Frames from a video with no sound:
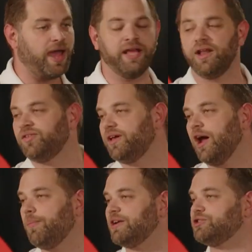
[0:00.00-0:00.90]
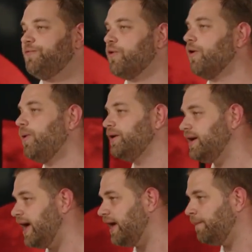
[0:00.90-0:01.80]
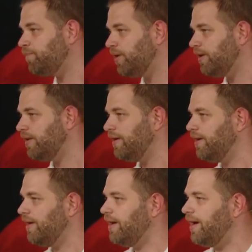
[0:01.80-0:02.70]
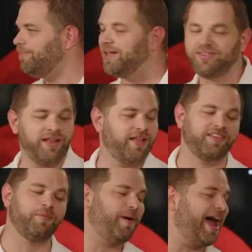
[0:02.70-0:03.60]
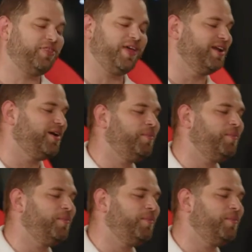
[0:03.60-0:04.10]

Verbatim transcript: and he doesn't care about your 401k. I'm not saying that that's a bad thing,